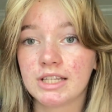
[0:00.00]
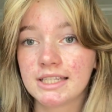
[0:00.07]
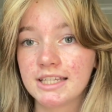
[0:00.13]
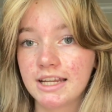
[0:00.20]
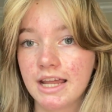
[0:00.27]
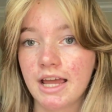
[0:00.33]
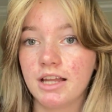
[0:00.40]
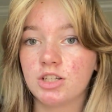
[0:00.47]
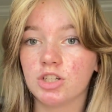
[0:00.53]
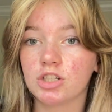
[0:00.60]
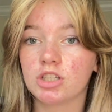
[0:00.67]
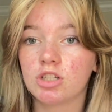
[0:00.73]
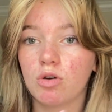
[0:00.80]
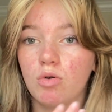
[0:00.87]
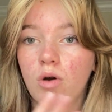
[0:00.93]
today just
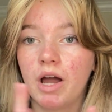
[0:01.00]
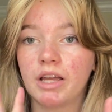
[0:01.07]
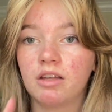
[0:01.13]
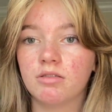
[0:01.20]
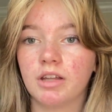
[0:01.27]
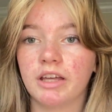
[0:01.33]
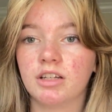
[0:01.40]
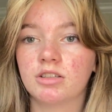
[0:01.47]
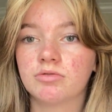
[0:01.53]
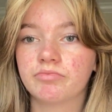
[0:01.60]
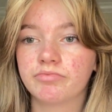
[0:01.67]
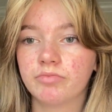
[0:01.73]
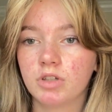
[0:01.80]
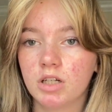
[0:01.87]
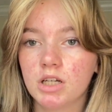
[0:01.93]
so I can like
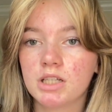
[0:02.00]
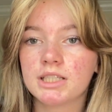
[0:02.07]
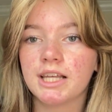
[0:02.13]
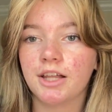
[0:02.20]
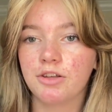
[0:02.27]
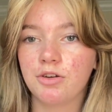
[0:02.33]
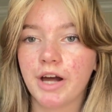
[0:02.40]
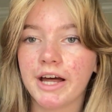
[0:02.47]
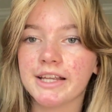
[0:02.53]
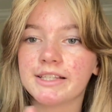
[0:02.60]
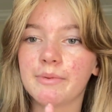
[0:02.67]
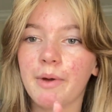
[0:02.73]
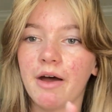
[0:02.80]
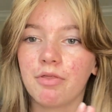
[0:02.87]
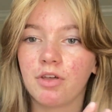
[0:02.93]
tell you guys
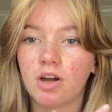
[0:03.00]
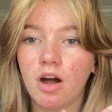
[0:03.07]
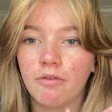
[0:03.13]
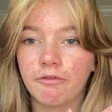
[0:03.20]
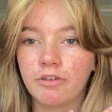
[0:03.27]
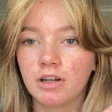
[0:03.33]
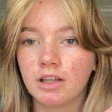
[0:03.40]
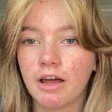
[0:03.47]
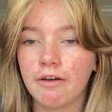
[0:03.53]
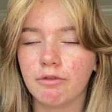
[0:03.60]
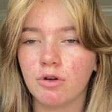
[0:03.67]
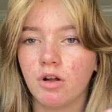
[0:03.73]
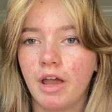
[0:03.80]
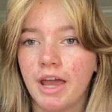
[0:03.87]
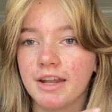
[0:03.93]
about the comfort
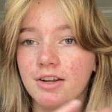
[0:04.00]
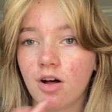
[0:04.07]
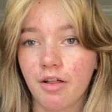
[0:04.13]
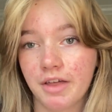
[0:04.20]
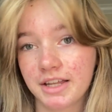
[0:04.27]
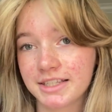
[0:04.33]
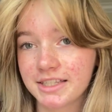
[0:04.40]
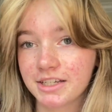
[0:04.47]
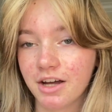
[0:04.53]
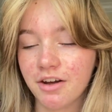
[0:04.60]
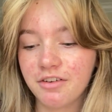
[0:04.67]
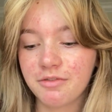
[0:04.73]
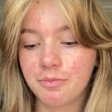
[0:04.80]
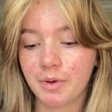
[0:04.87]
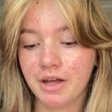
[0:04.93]
level and all that
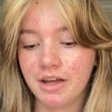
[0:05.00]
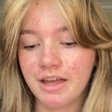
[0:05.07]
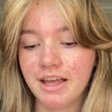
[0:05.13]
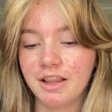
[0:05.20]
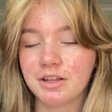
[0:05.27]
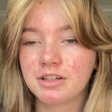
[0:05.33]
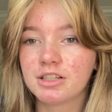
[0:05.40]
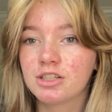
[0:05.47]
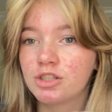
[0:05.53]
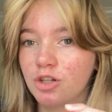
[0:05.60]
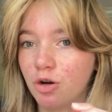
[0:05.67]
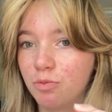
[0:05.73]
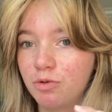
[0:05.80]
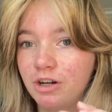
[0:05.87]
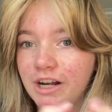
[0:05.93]
stuff, but it looks
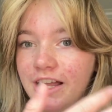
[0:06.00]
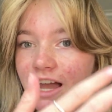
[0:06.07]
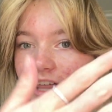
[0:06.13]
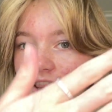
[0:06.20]
so pretty. I